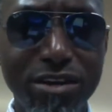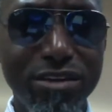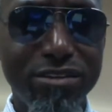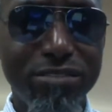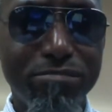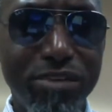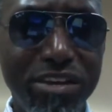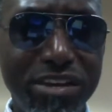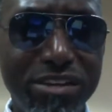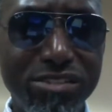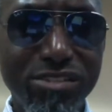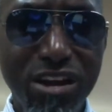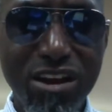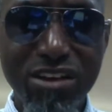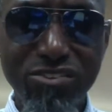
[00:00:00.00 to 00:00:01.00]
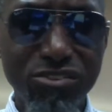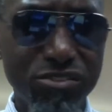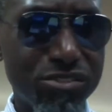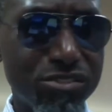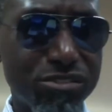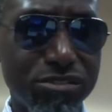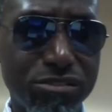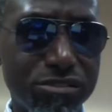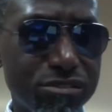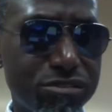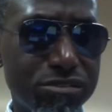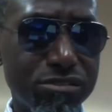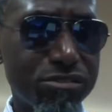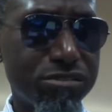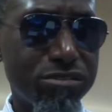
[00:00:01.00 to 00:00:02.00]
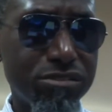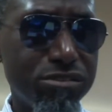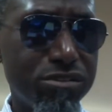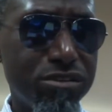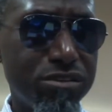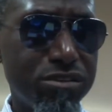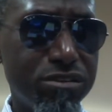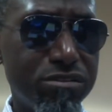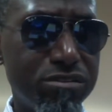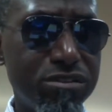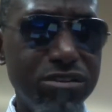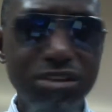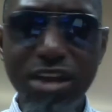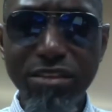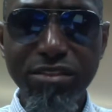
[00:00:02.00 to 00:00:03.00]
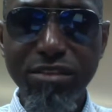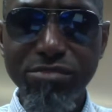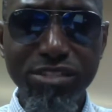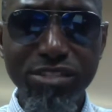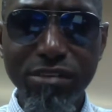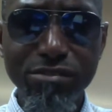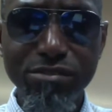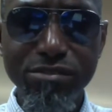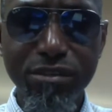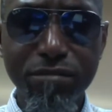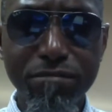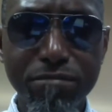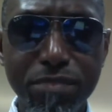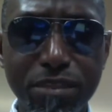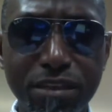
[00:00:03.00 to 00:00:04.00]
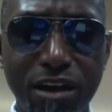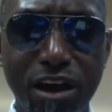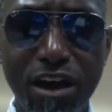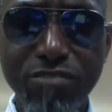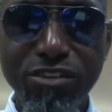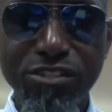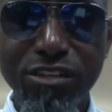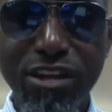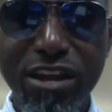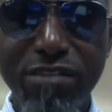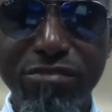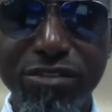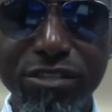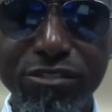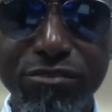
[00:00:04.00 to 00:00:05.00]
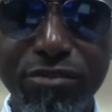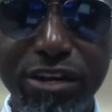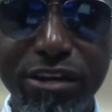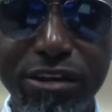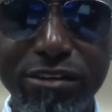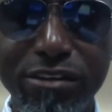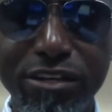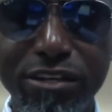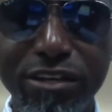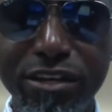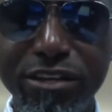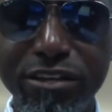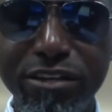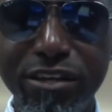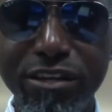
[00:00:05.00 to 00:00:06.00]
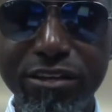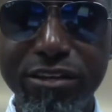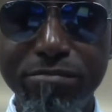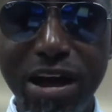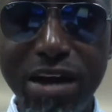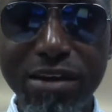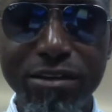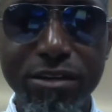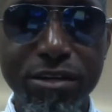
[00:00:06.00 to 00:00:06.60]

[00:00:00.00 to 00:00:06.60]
The players are just not themselves. Obviously, they have things going on in the back.